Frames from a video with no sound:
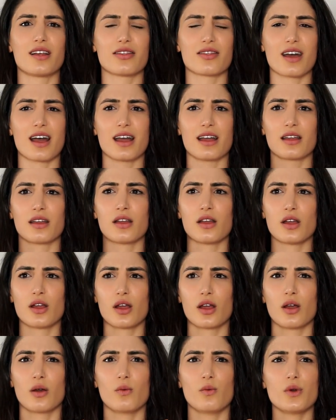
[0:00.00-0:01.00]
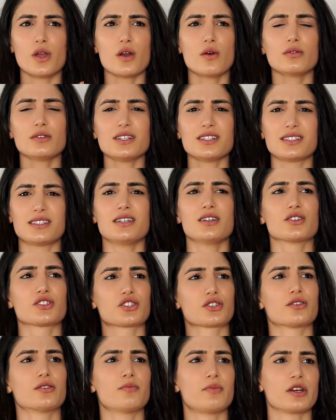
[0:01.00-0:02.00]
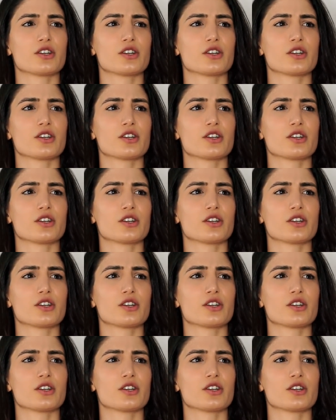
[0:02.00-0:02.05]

it that we only see a certain